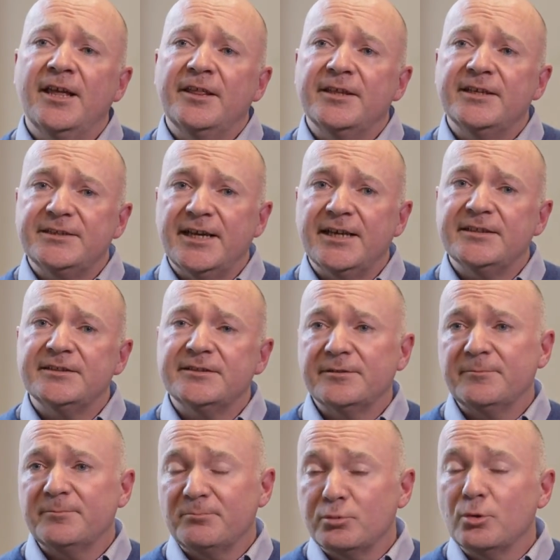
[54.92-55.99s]
This has
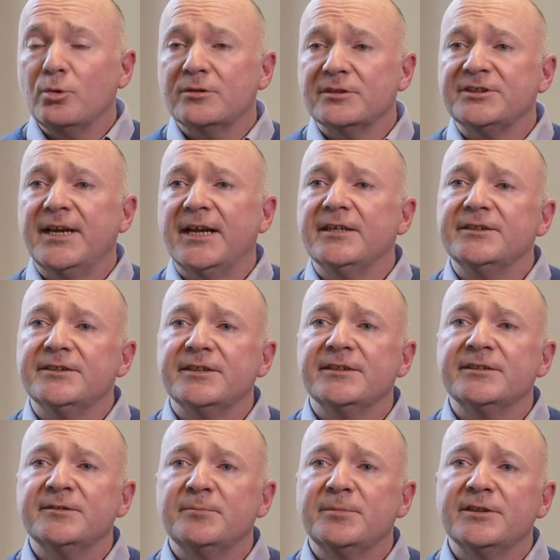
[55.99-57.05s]
broader
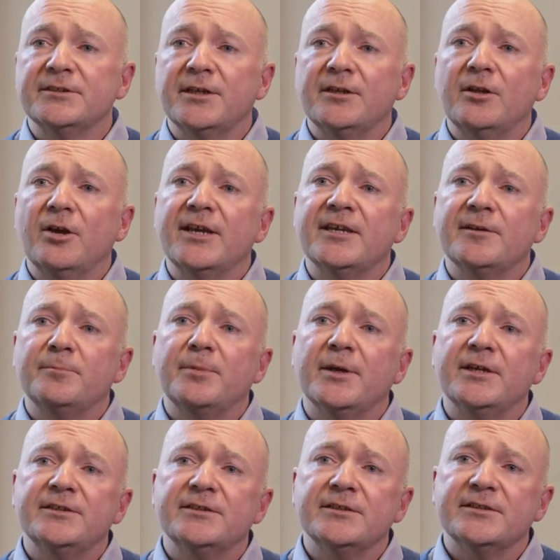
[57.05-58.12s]
challenges because unlike
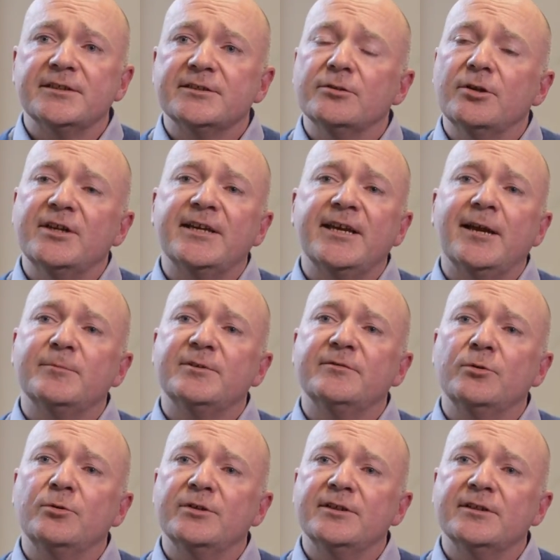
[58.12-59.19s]
inpatients, it's not a captive
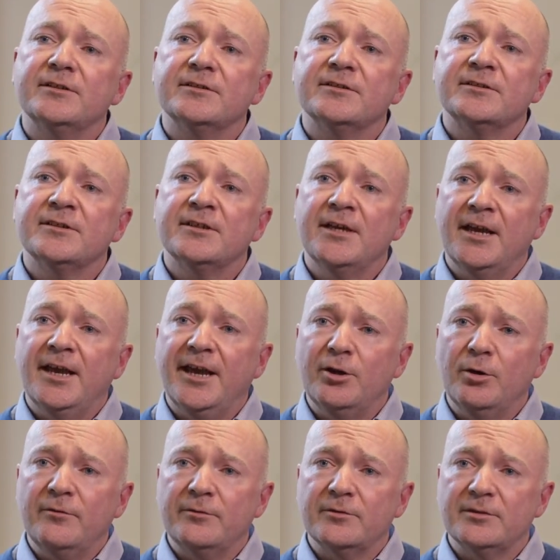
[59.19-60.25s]
audience and
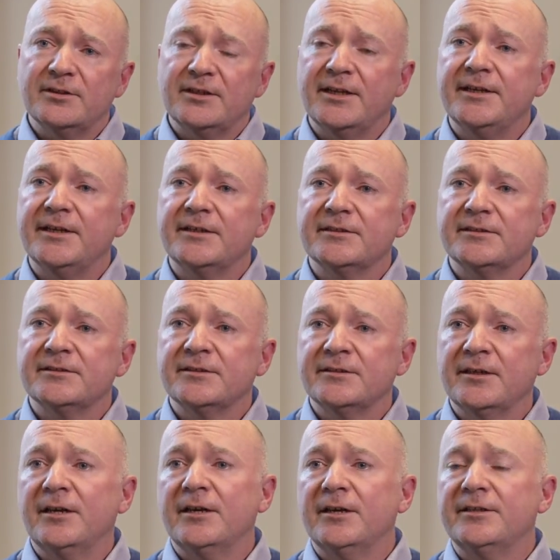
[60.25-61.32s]
often clinics
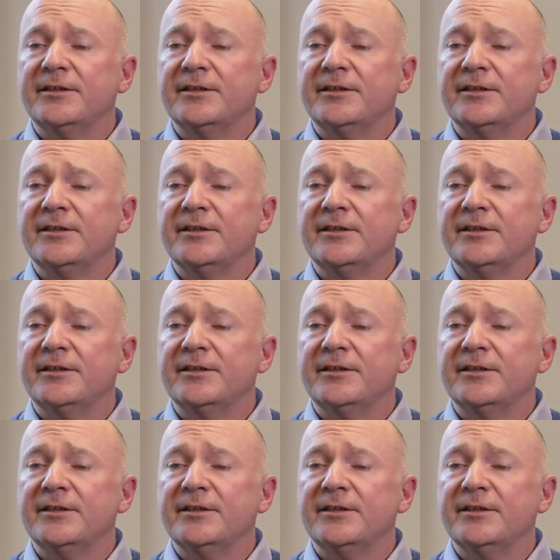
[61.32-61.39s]
are